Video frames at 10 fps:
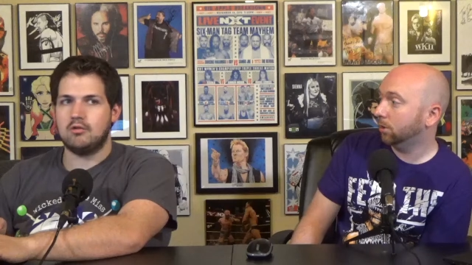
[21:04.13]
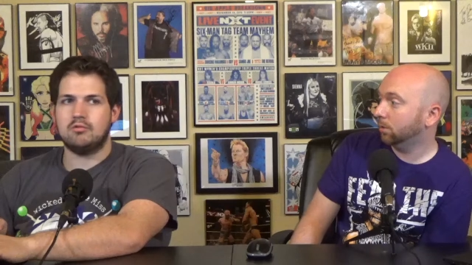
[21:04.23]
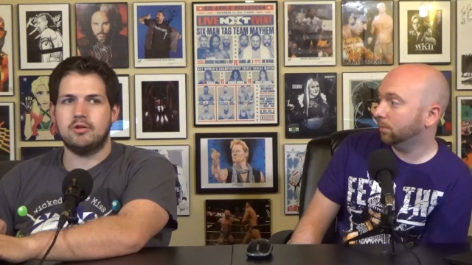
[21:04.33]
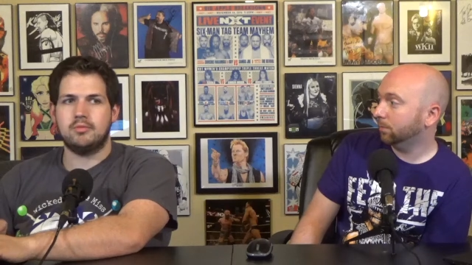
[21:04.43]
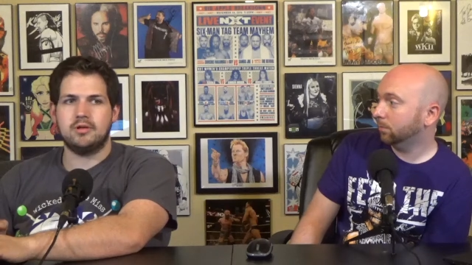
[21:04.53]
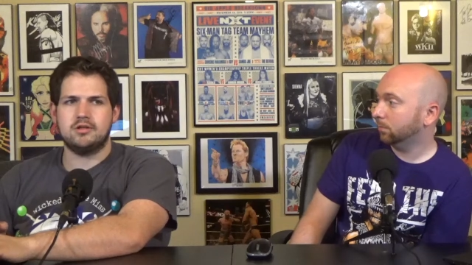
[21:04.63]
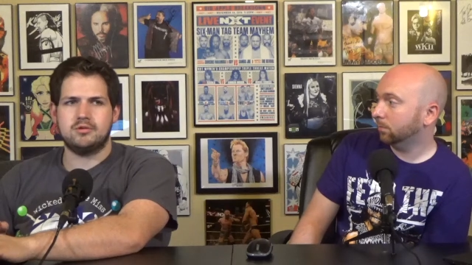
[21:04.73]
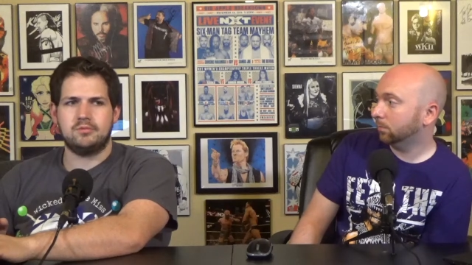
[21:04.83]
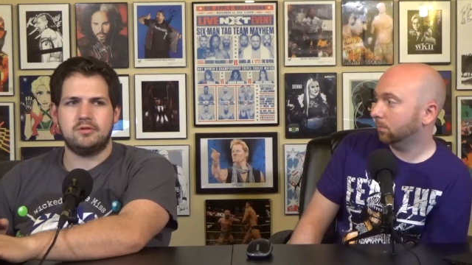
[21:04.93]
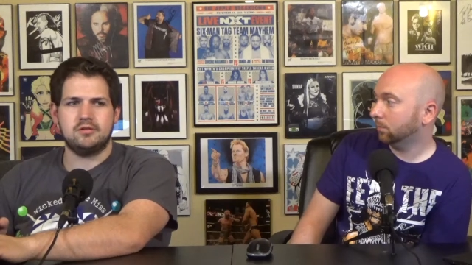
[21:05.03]
Speaker 1: No, the
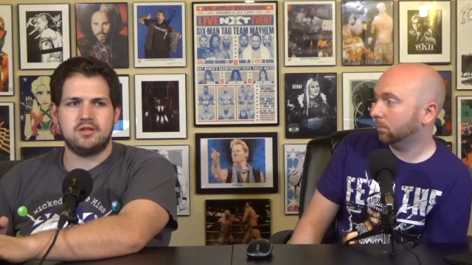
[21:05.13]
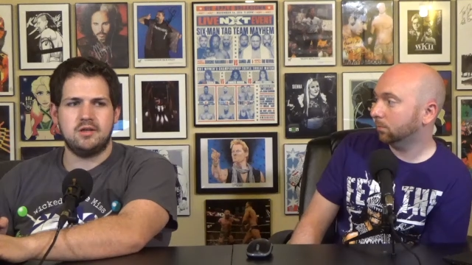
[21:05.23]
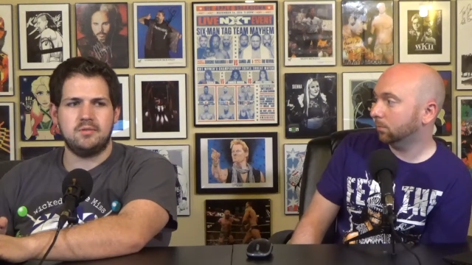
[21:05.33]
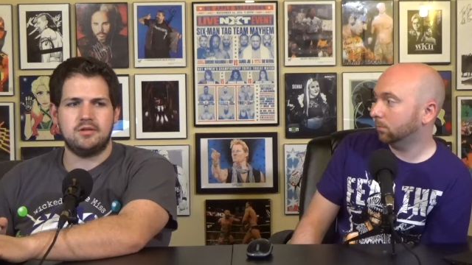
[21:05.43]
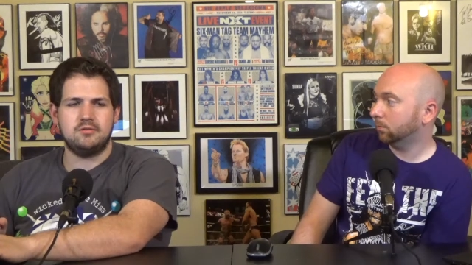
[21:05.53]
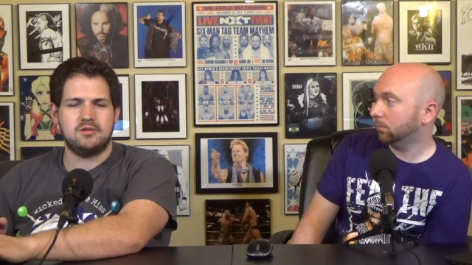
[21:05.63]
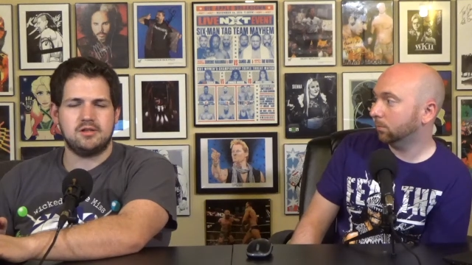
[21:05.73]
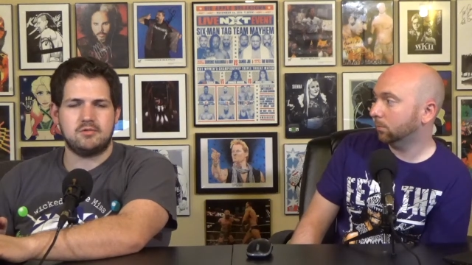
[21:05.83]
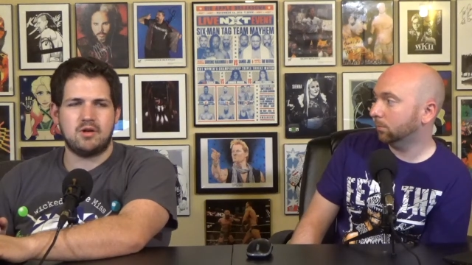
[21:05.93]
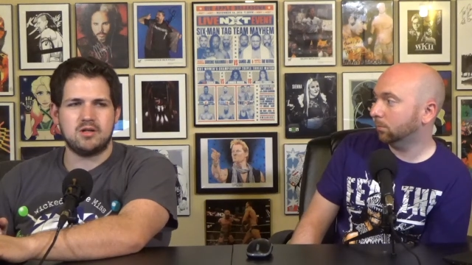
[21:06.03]
Bludgeon Brothers keep on doing
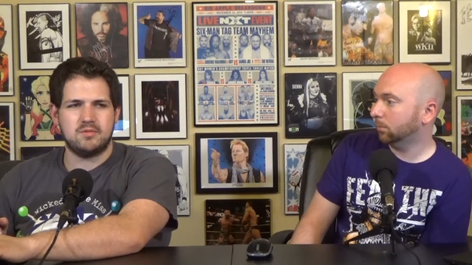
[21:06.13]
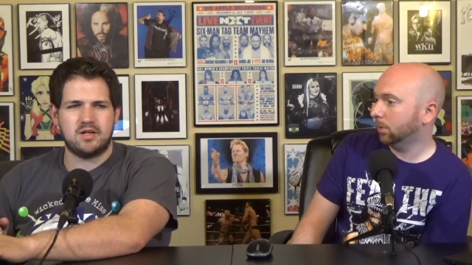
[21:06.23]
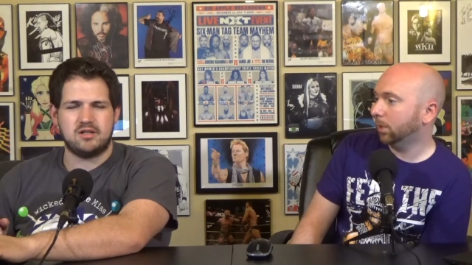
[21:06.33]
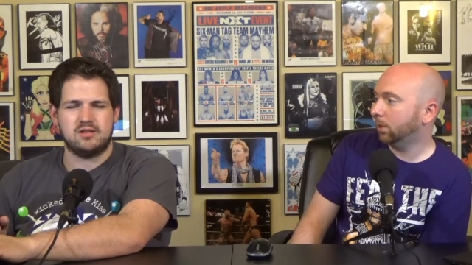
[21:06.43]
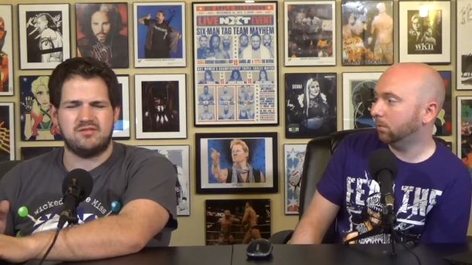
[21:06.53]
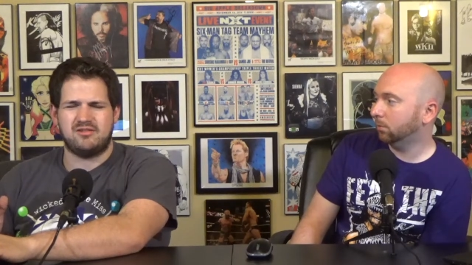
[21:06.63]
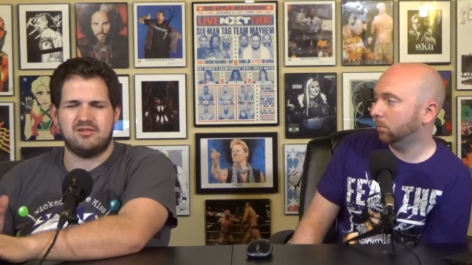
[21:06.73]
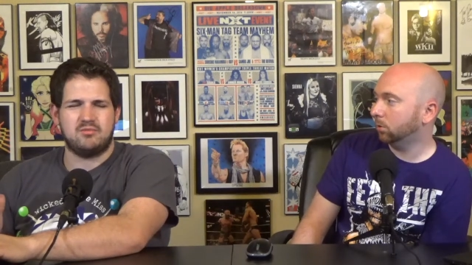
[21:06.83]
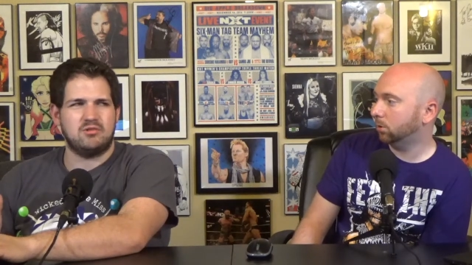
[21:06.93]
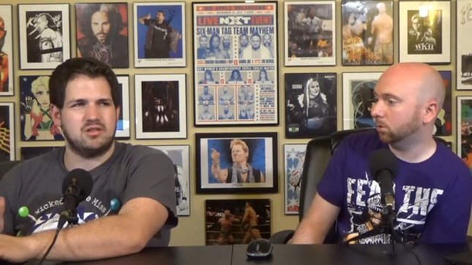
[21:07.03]
squash matches yeah,
Speaker 2: for
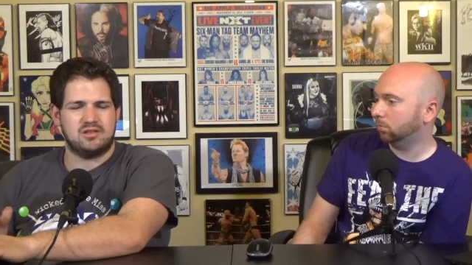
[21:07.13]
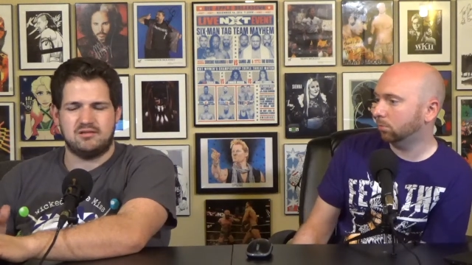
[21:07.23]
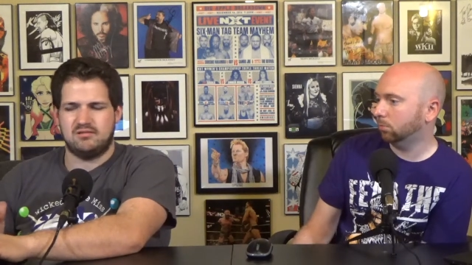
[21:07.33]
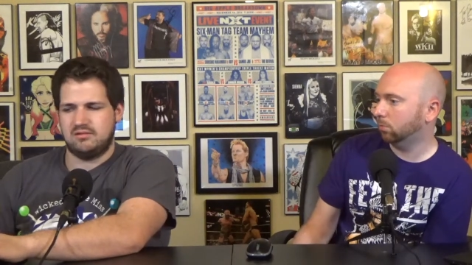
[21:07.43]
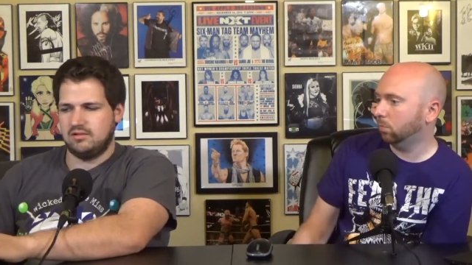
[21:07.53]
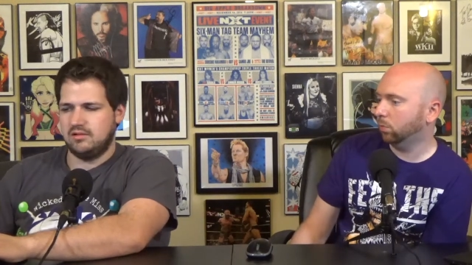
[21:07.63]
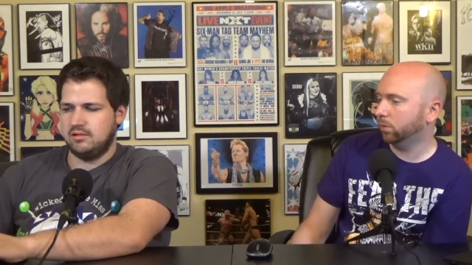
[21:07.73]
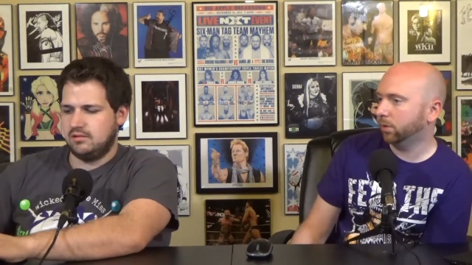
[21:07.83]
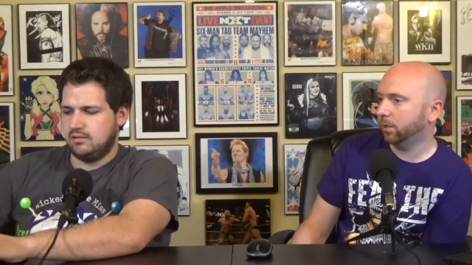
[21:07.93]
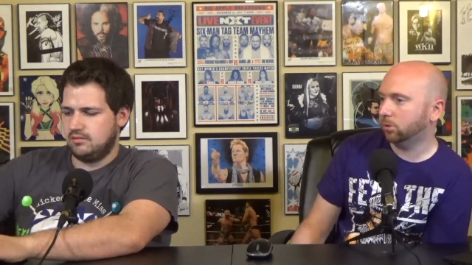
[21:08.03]
some which, reason. What
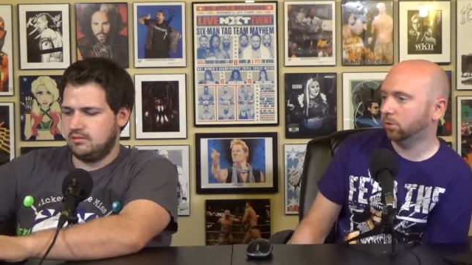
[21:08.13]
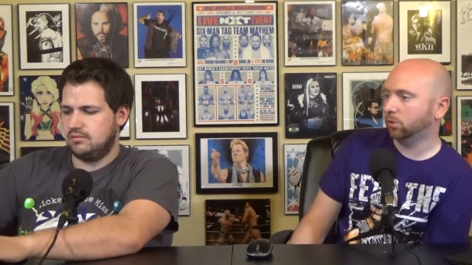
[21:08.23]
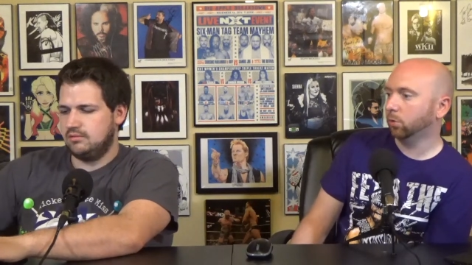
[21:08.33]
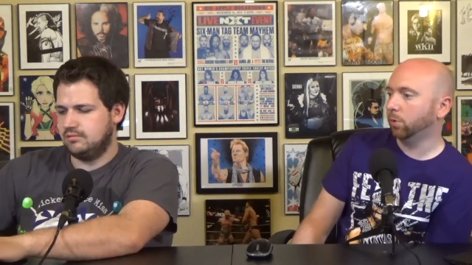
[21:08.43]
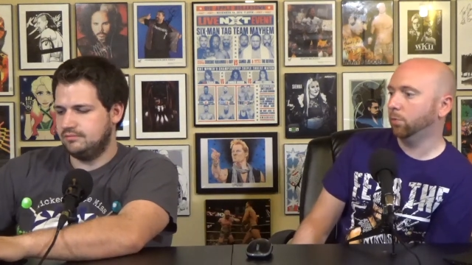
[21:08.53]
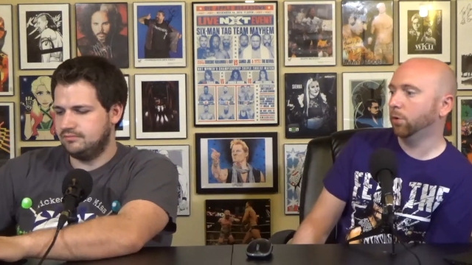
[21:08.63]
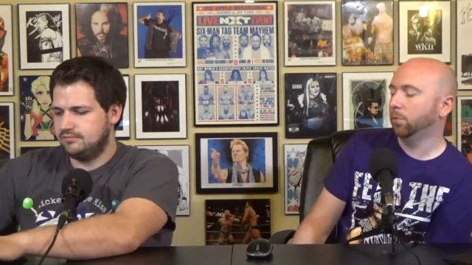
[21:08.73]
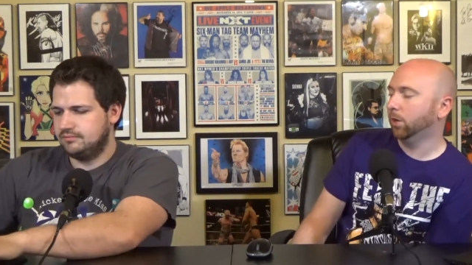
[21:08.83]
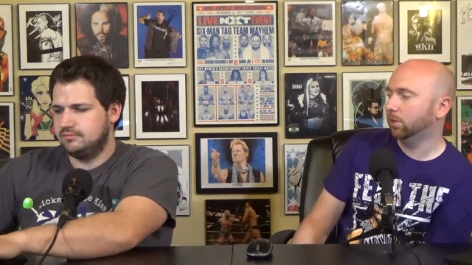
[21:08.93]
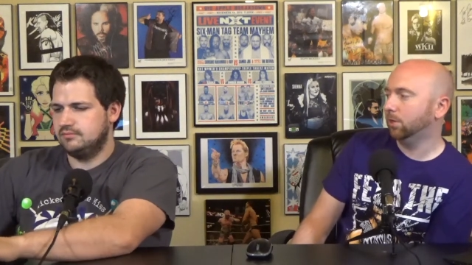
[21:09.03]
is that? Just so we put
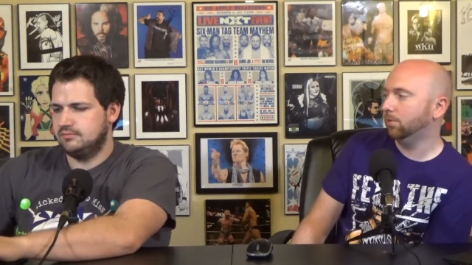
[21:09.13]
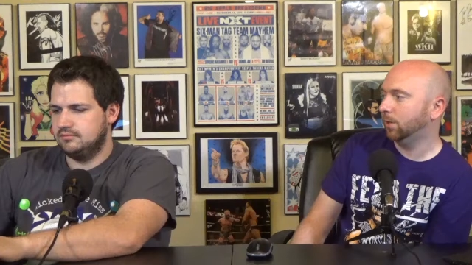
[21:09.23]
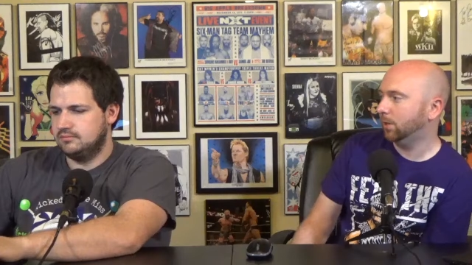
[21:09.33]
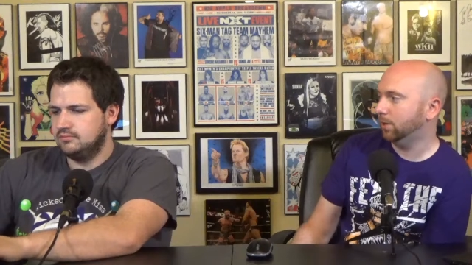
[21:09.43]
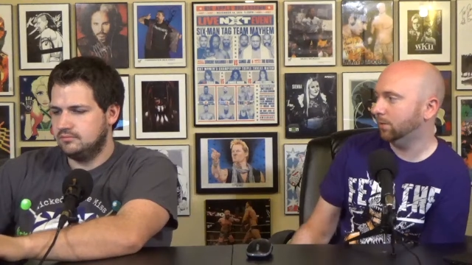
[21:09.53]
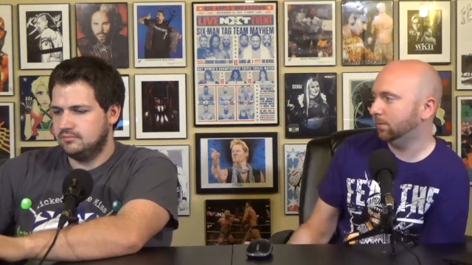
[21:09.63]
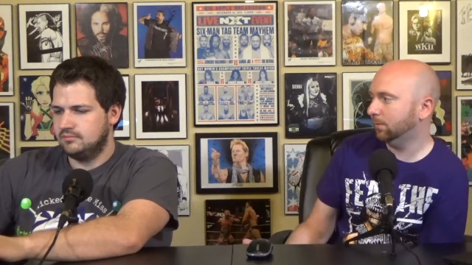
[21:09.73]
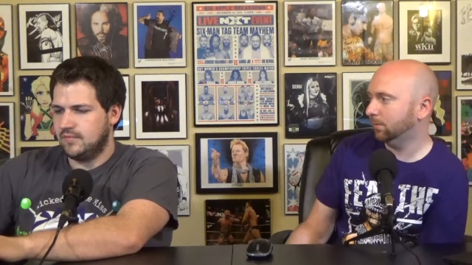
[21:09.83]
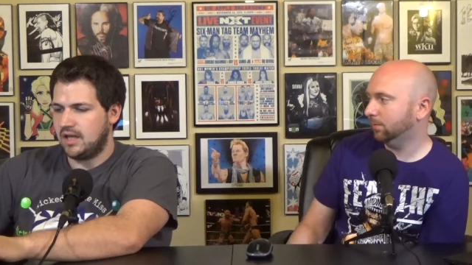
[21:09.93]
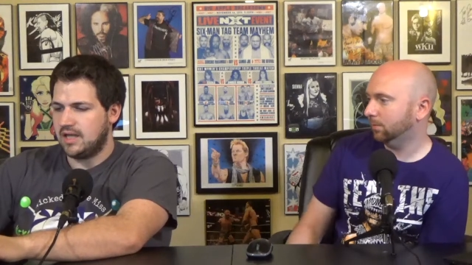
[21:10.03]
them on TV?
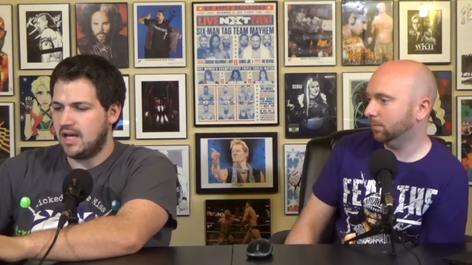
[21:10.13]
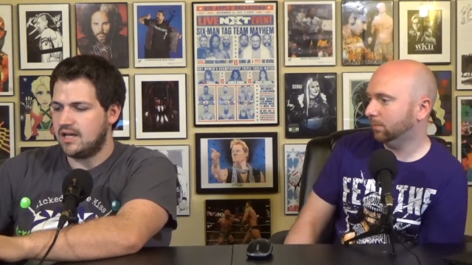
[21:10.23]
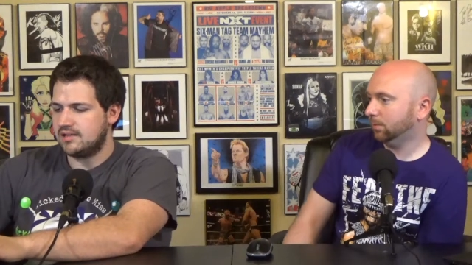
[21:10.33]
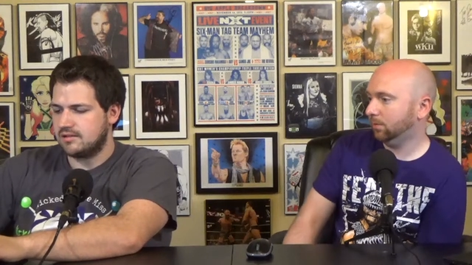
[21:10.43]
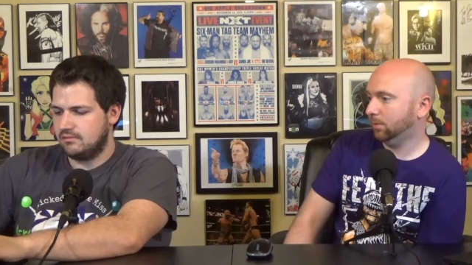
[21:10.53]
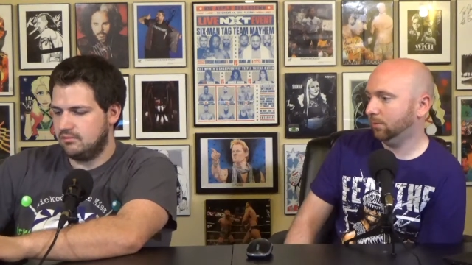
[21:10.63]
Speaker 1: I guess.